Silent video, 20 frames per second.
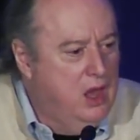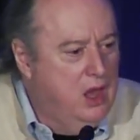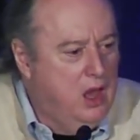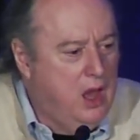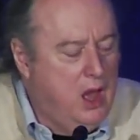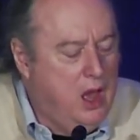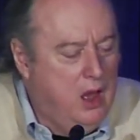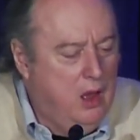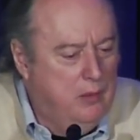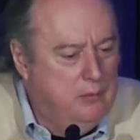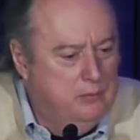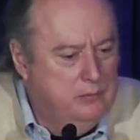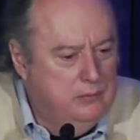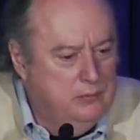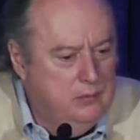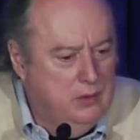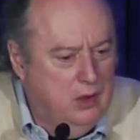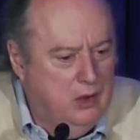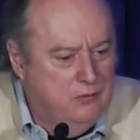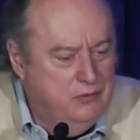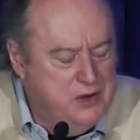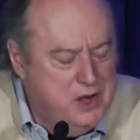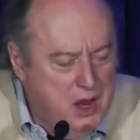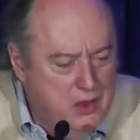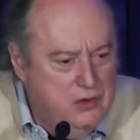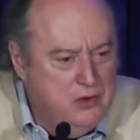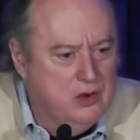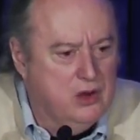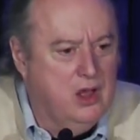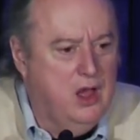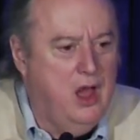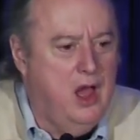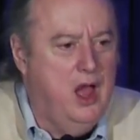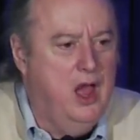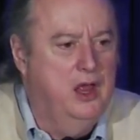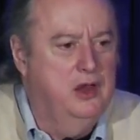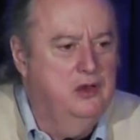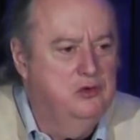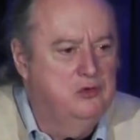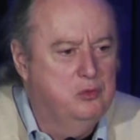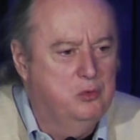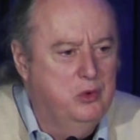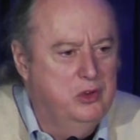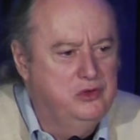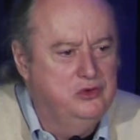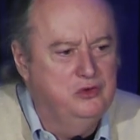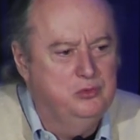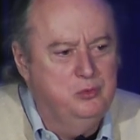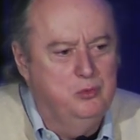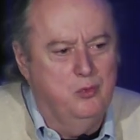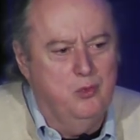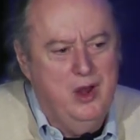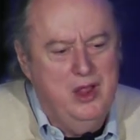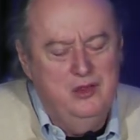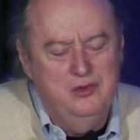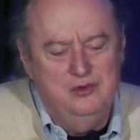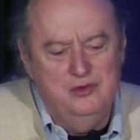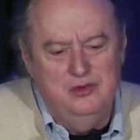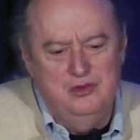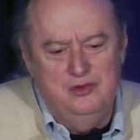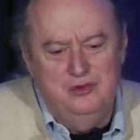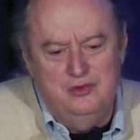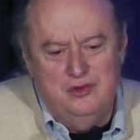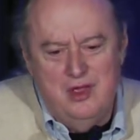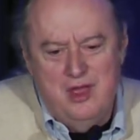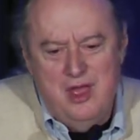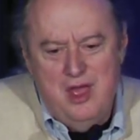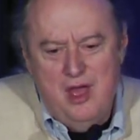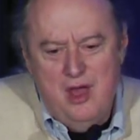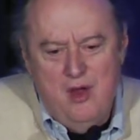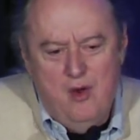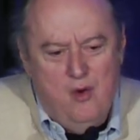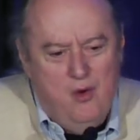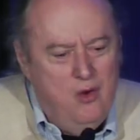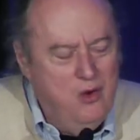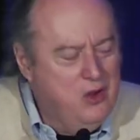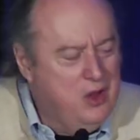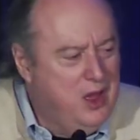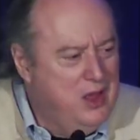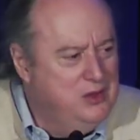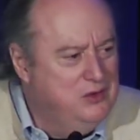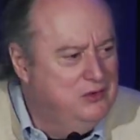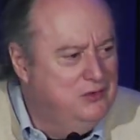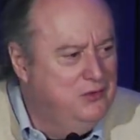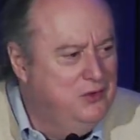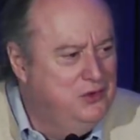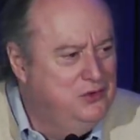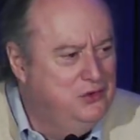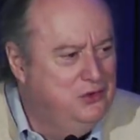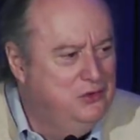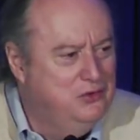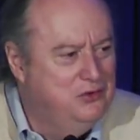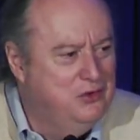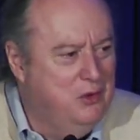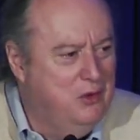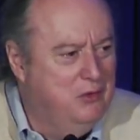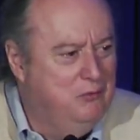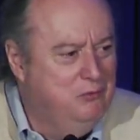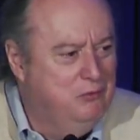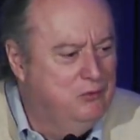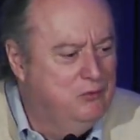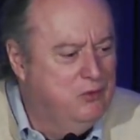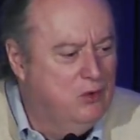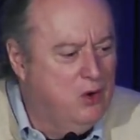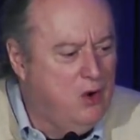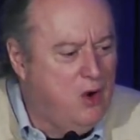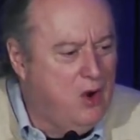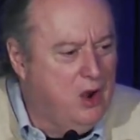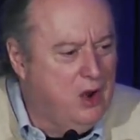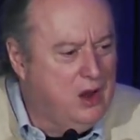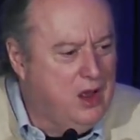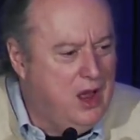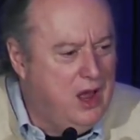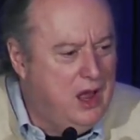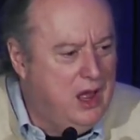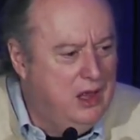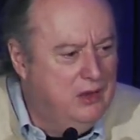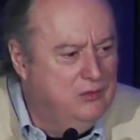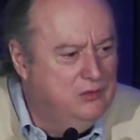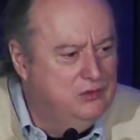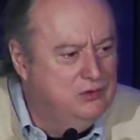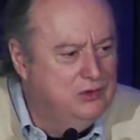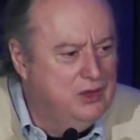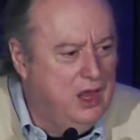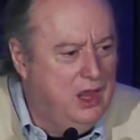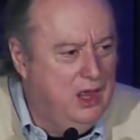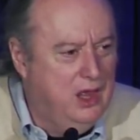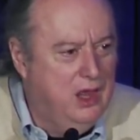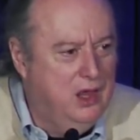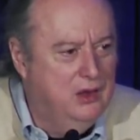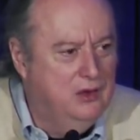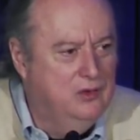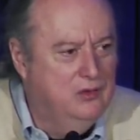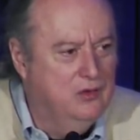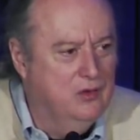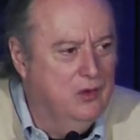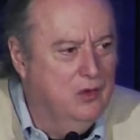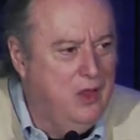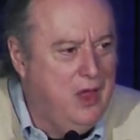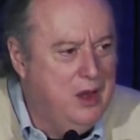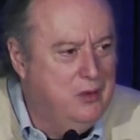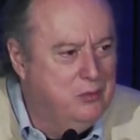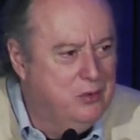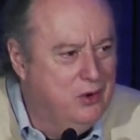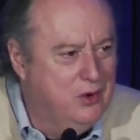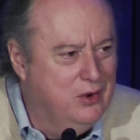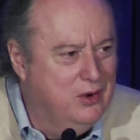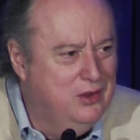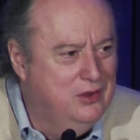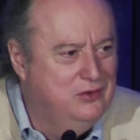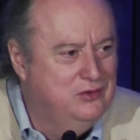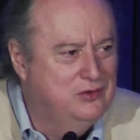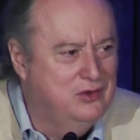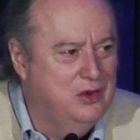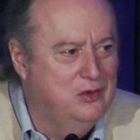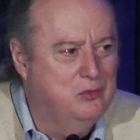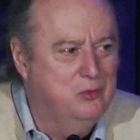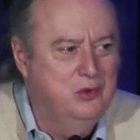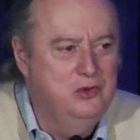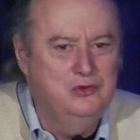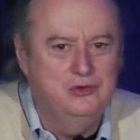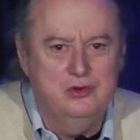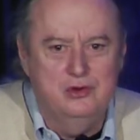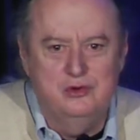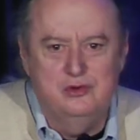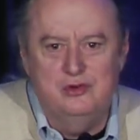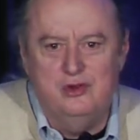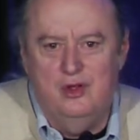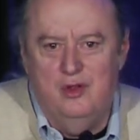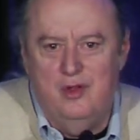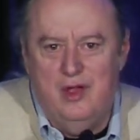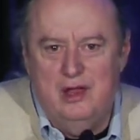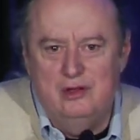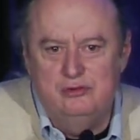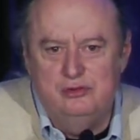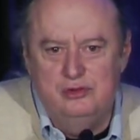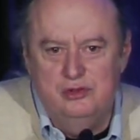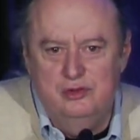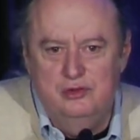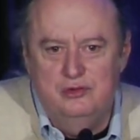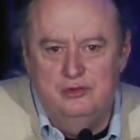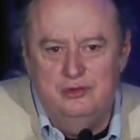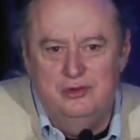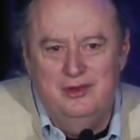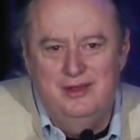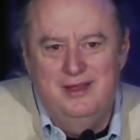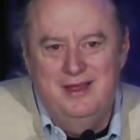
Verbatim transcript: um, of another kind, which raises all kinds of issues uh, for archives and libraries and research collections.